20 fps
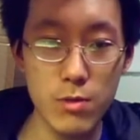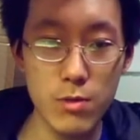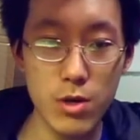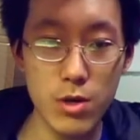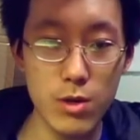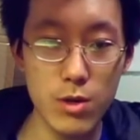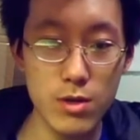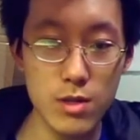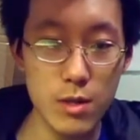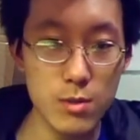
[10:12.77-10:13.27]

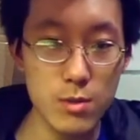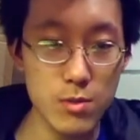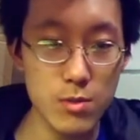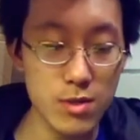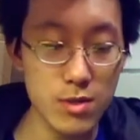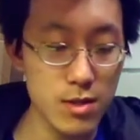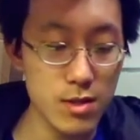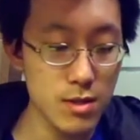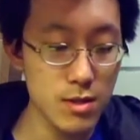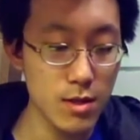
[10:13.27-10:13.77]
current times
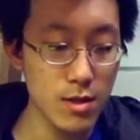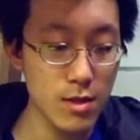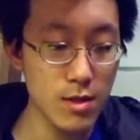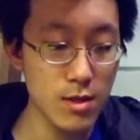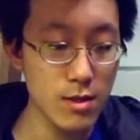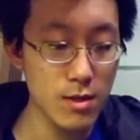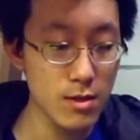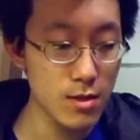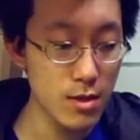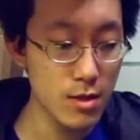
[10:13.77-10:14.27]

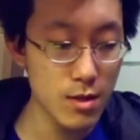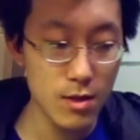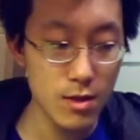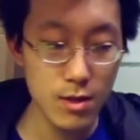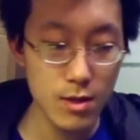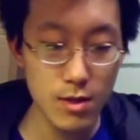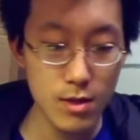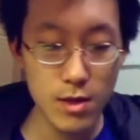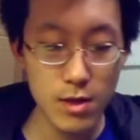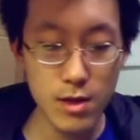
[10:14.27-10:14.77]
resistance,
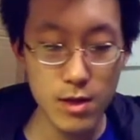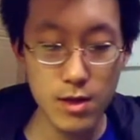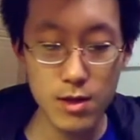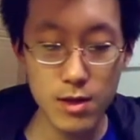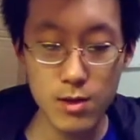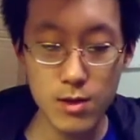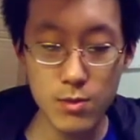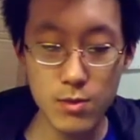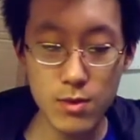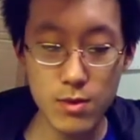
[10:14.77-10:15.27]
and
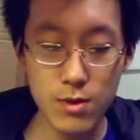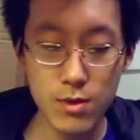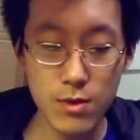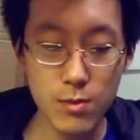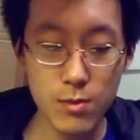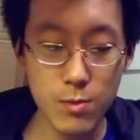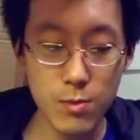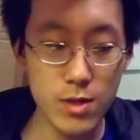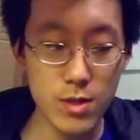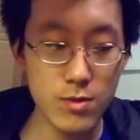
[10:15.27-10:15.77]
then
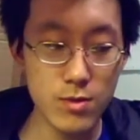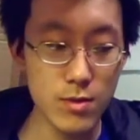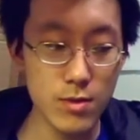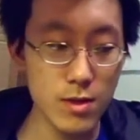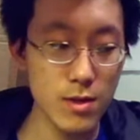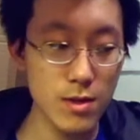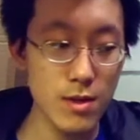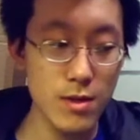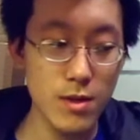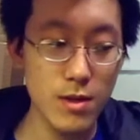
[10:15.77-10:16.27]
we're
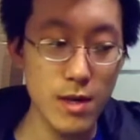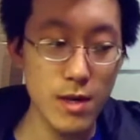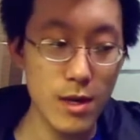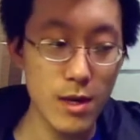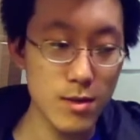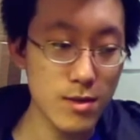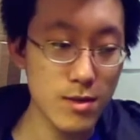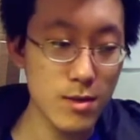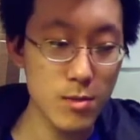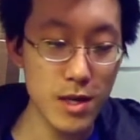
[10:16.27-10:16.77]
measuring
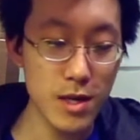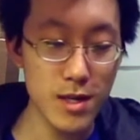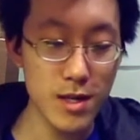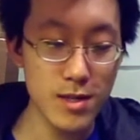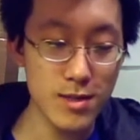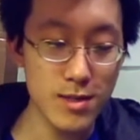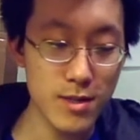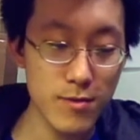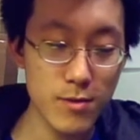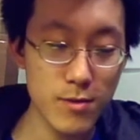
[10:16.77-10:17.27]
how to
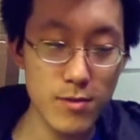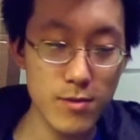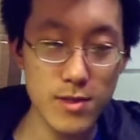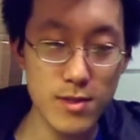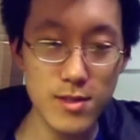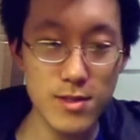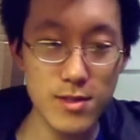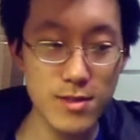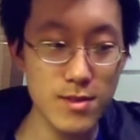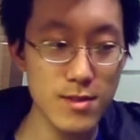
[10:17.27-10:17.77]
combine these different
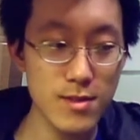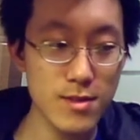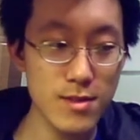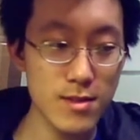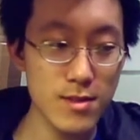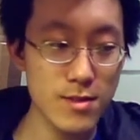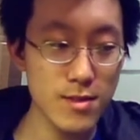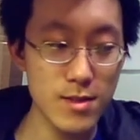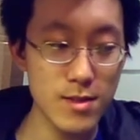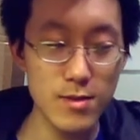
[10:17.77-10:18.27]
resistance
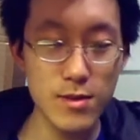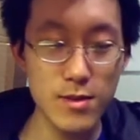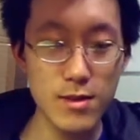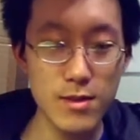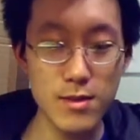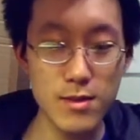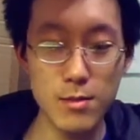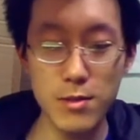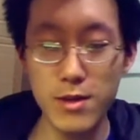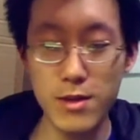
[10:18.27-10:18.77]
in
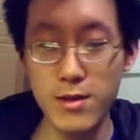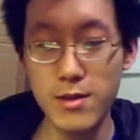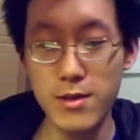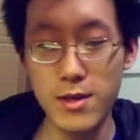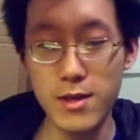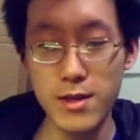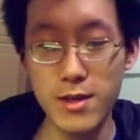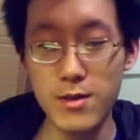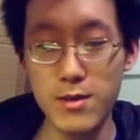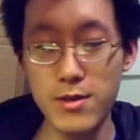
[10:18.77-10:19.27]
series and
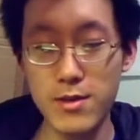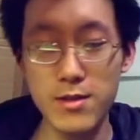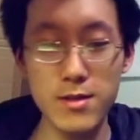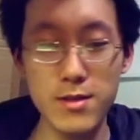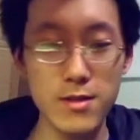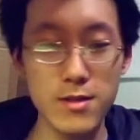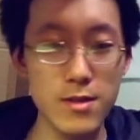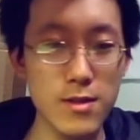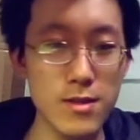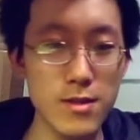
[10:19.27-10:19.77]
parallel.
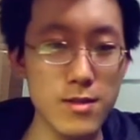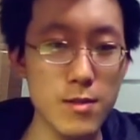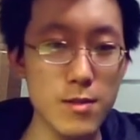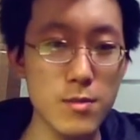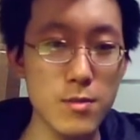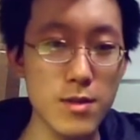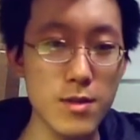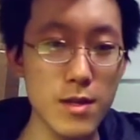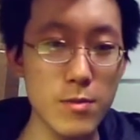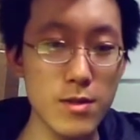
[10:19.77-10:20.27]
It's
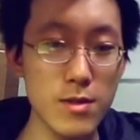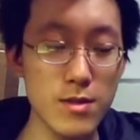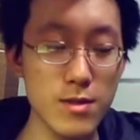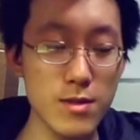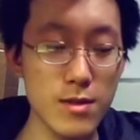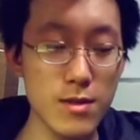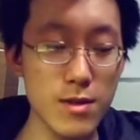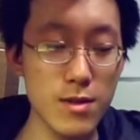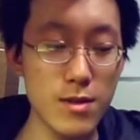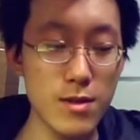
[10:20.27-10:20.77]
something that
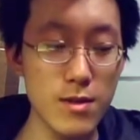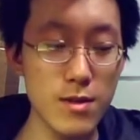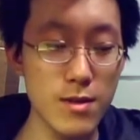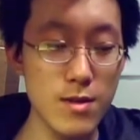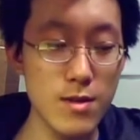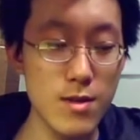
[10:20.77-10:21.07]
basically